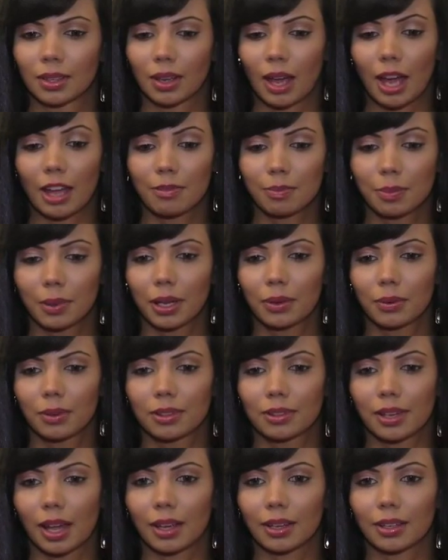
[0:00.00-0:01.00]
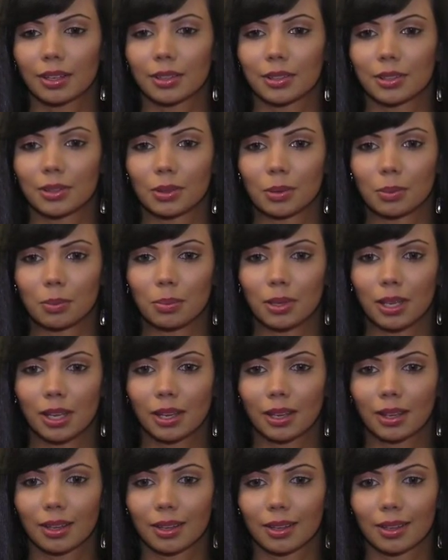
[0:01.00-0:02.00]
I've played with Tiger, so
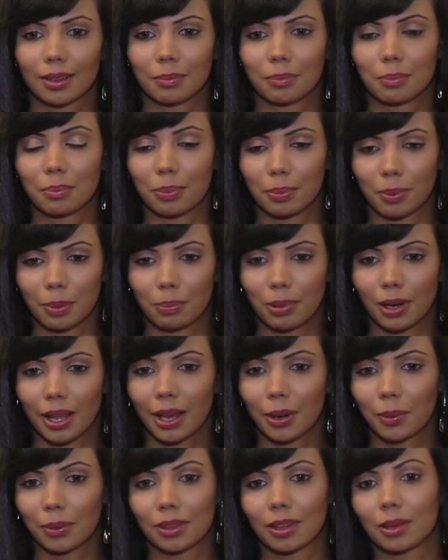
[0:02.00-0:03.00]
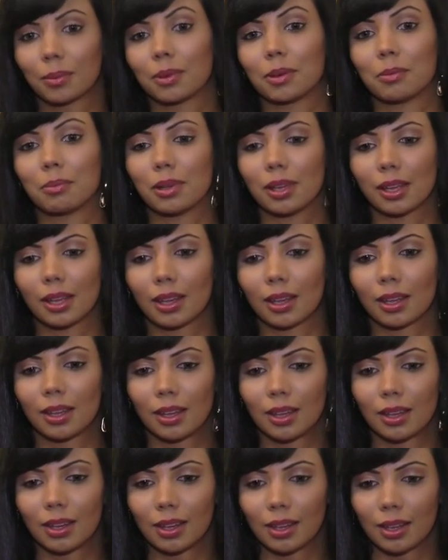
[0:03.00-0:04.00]
being playing with him and being
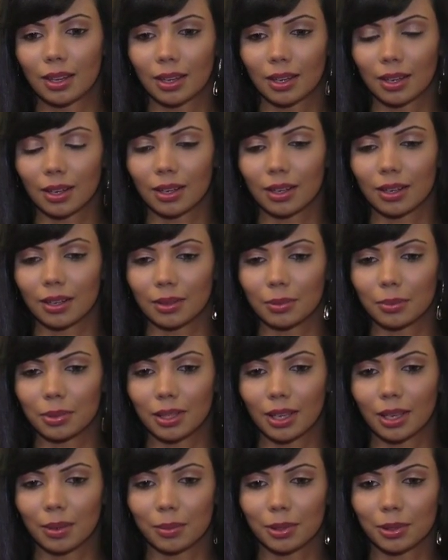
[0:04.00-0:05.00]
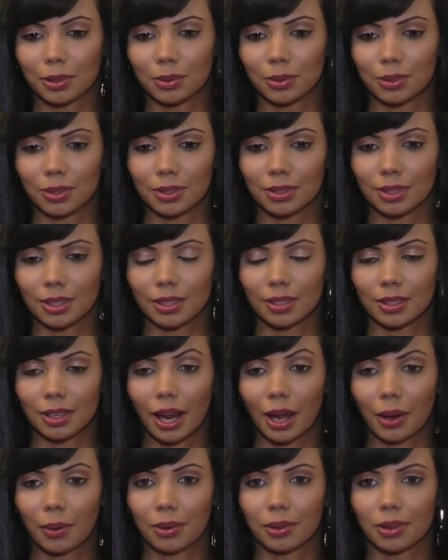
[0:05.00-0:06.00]
uh, being able to just
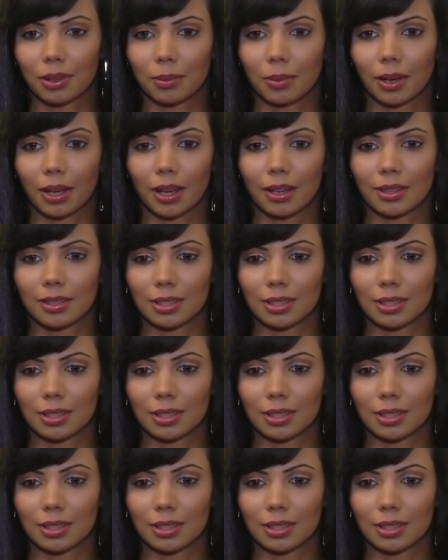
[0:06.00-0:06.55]
interact with him, I guess